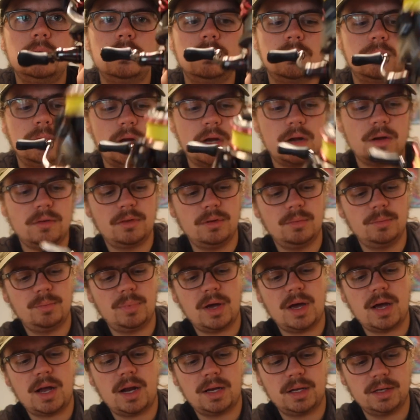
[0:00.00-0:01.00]
right off the
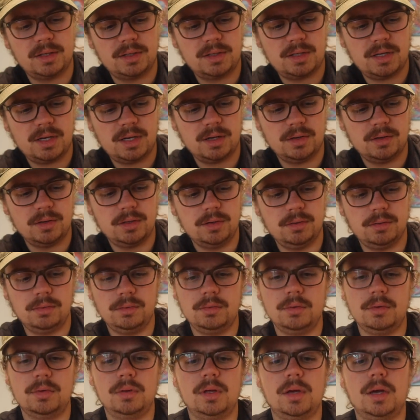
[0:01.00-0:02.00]
bat, I could tell
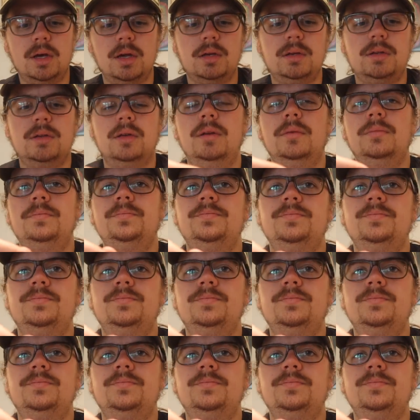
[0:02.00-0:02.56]
you that